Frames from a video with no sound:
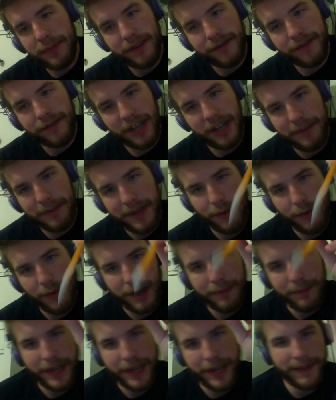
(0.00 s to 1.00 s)
if JP
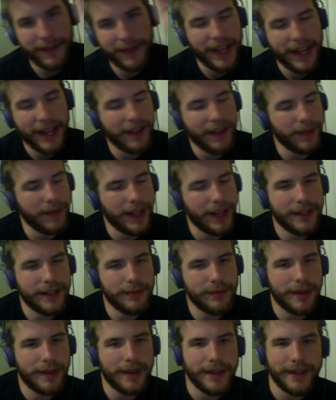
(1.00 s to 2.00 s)
won, but it is
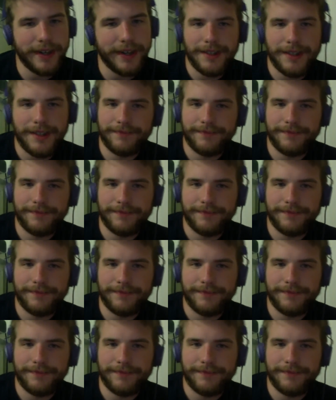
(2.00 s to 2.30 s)
what it is.